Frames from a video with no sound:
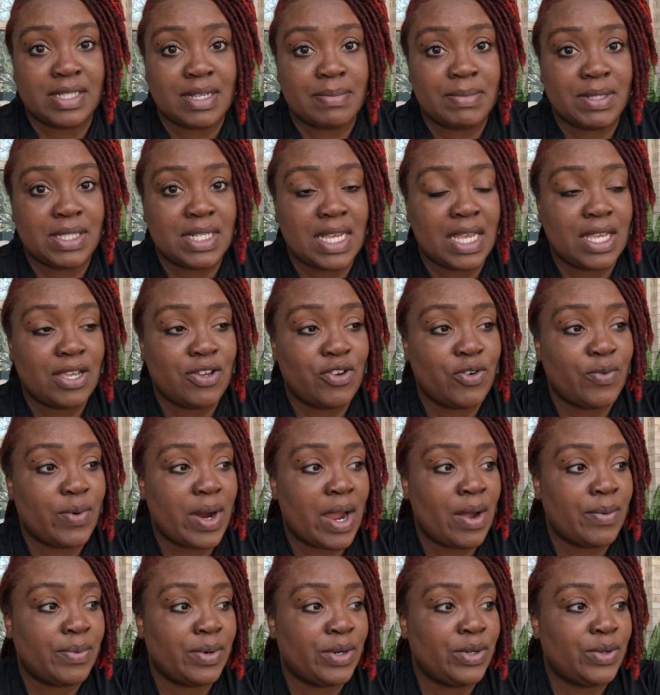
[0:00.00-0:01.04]
So I'm gonna take you
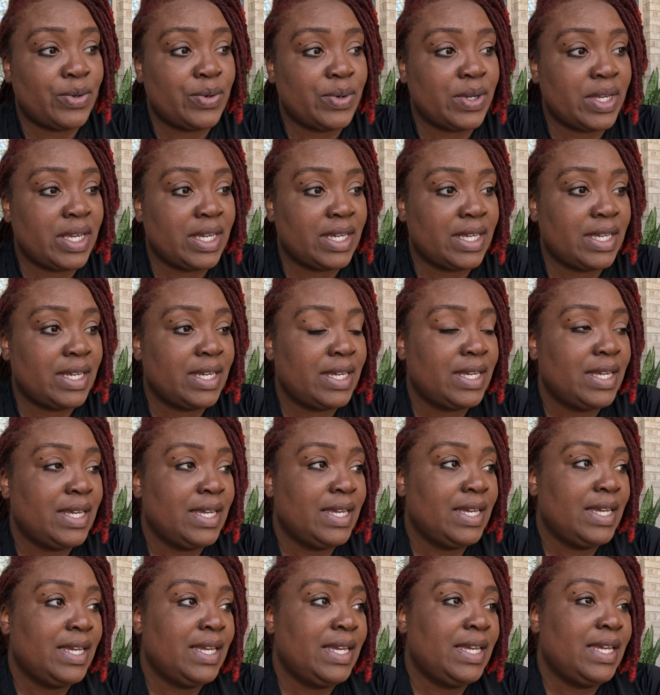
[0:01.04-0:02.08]
around real quick
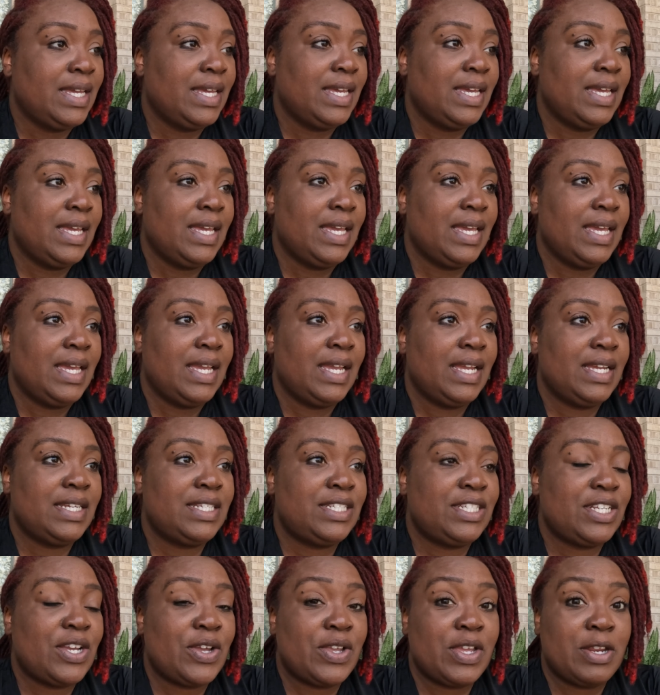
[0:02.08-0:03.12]
He'll
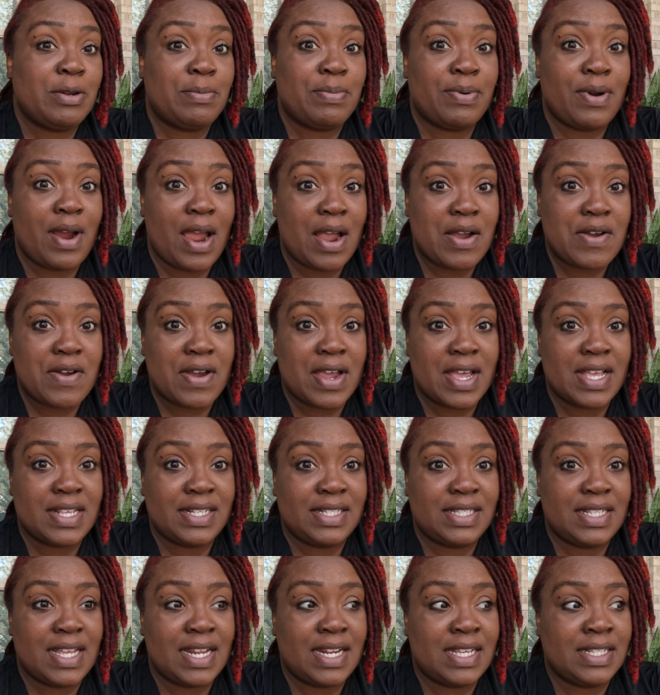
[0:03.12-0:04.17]
show you the
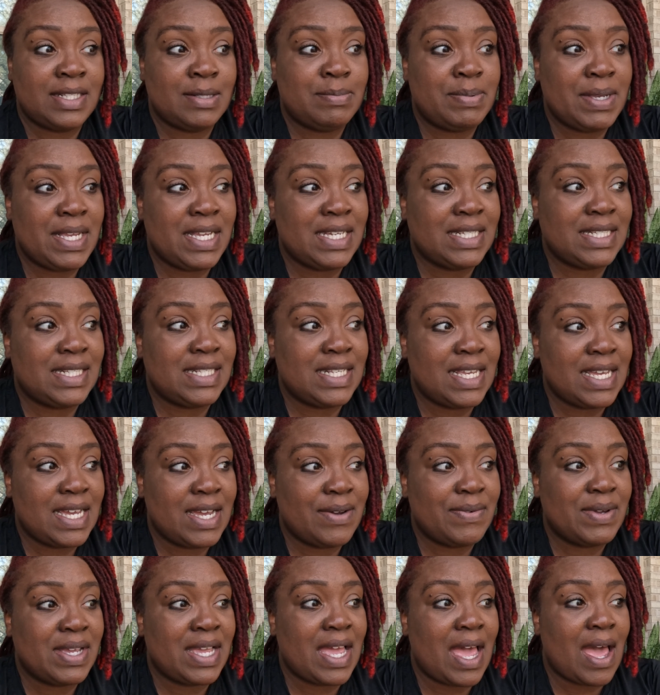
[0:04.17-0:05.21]
progress that is being
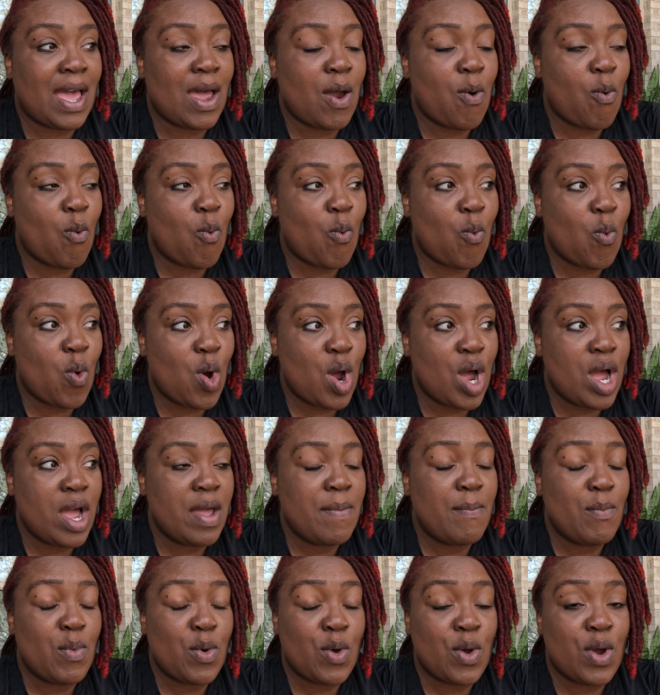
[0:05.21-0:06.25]
done. We got
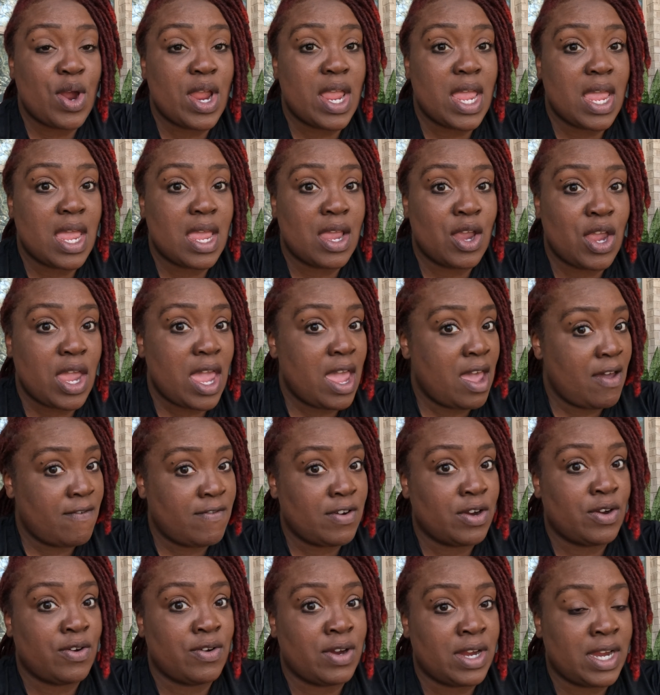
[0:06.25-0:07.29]
one more
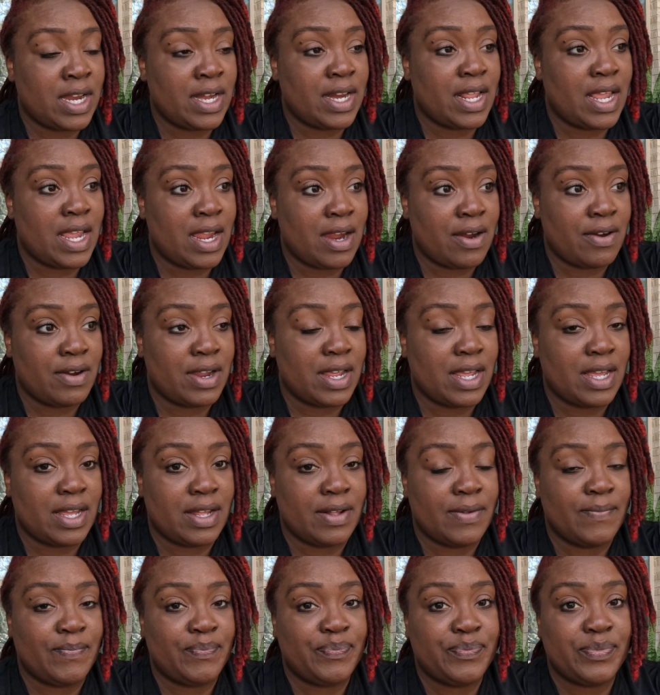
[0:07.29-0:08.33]
evergreen
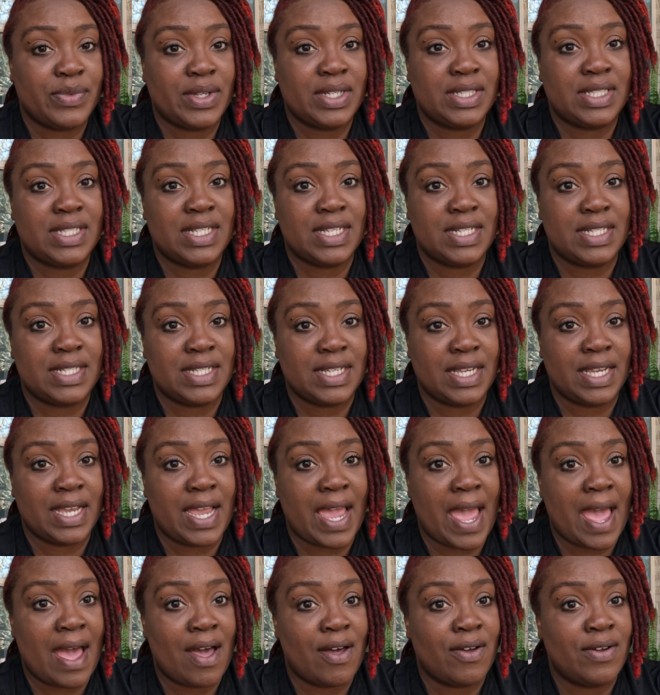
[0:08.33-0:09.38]
area to dig
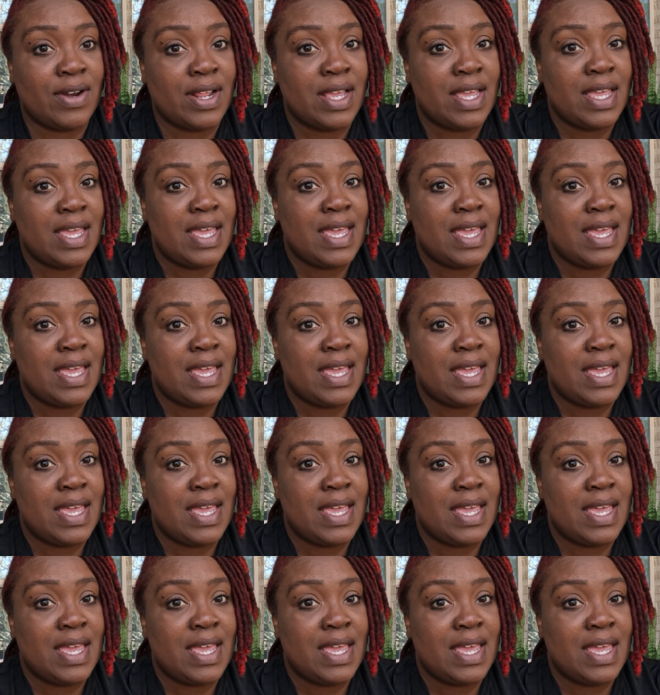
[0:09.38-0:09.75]
out.